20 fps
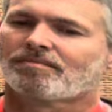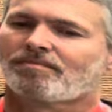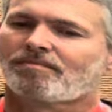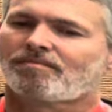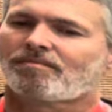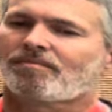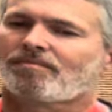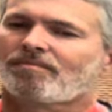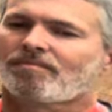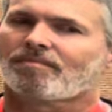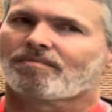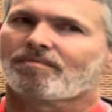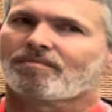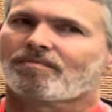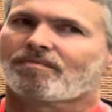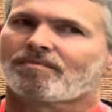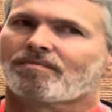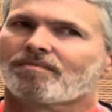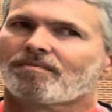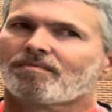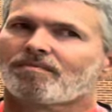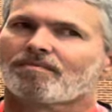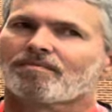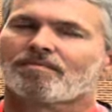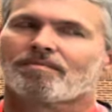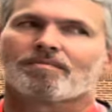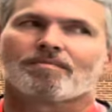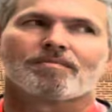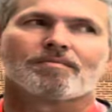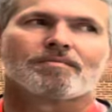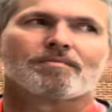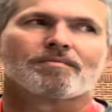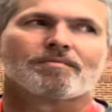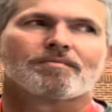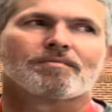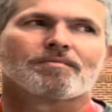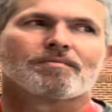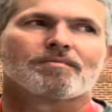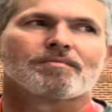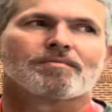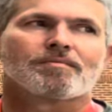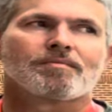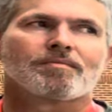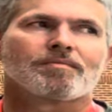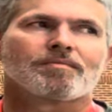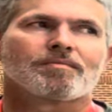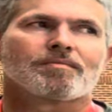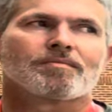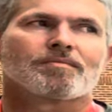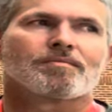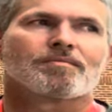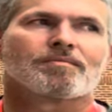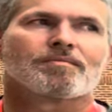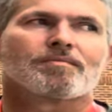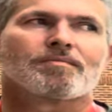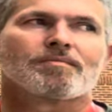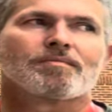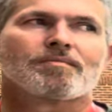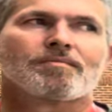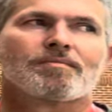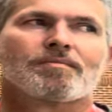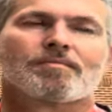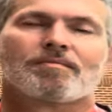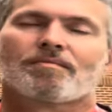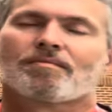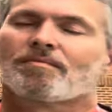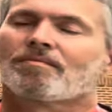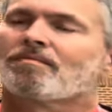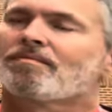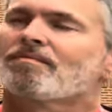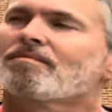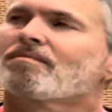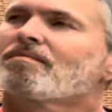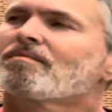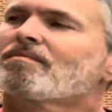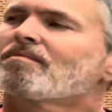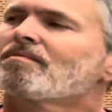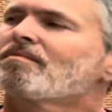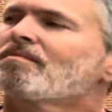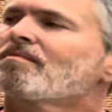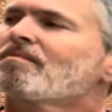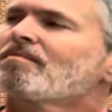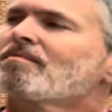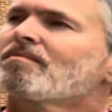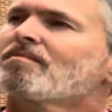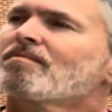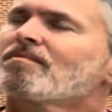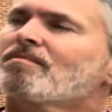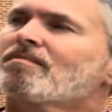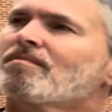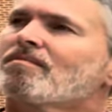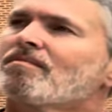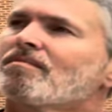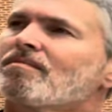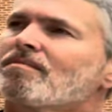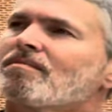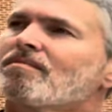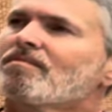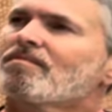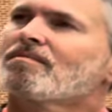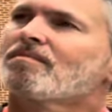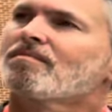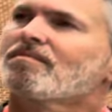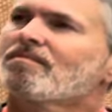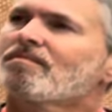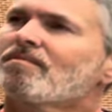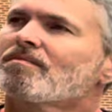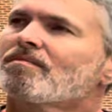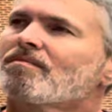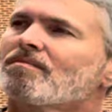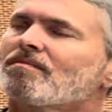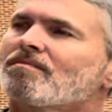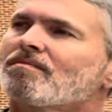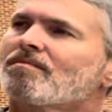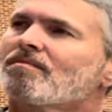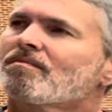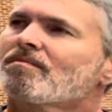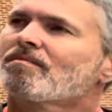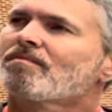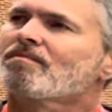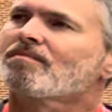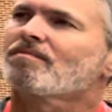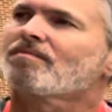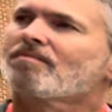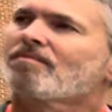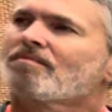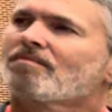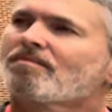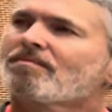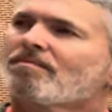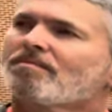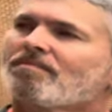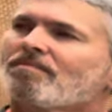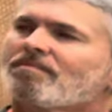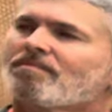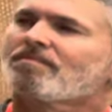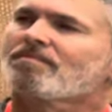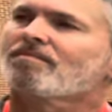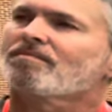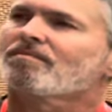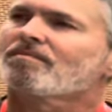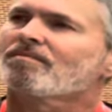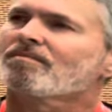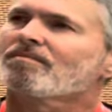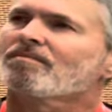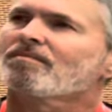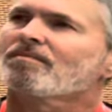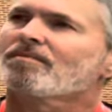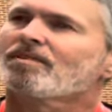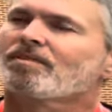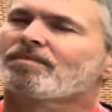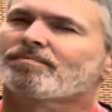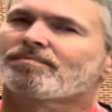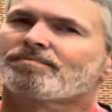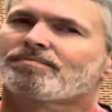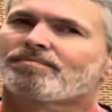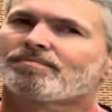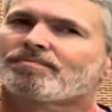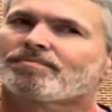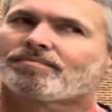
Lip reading: (silent)